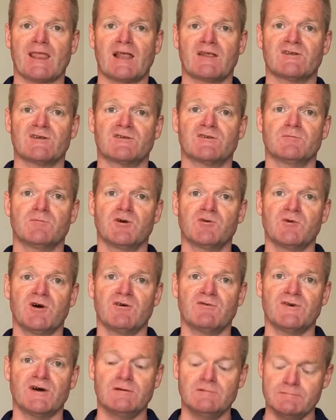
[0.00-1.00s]
That's a mobile
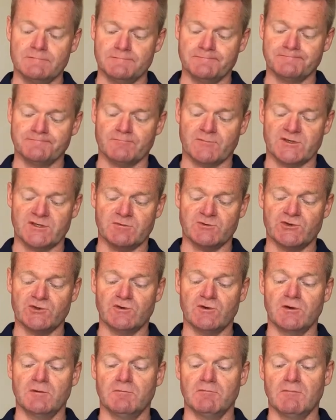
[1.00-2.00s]
phone, which I'm
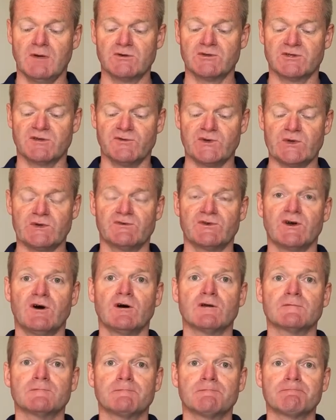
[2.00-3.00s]
sure most of you have
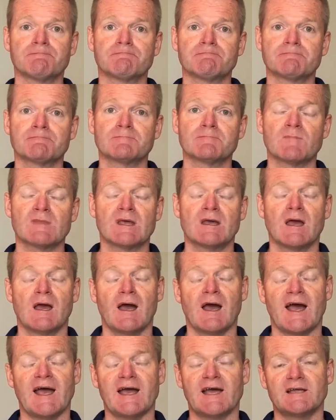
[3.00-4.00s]
got.
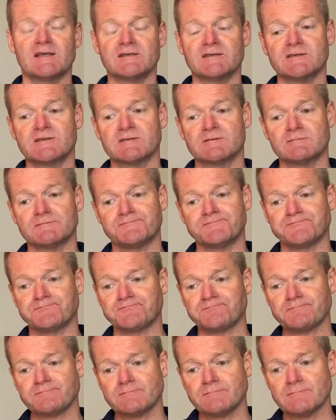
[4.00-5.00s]
And
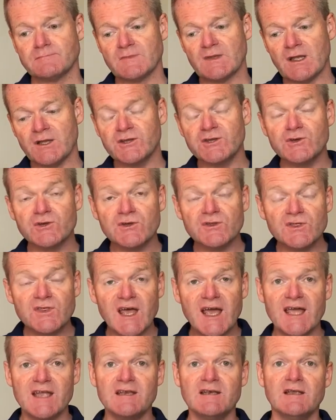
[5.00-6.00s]
you can
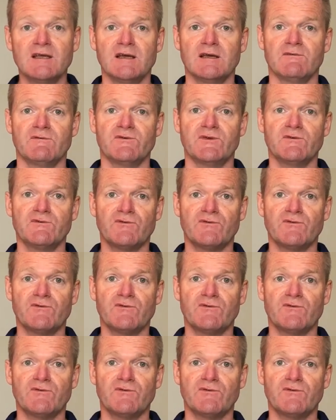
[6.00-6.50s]
then, if you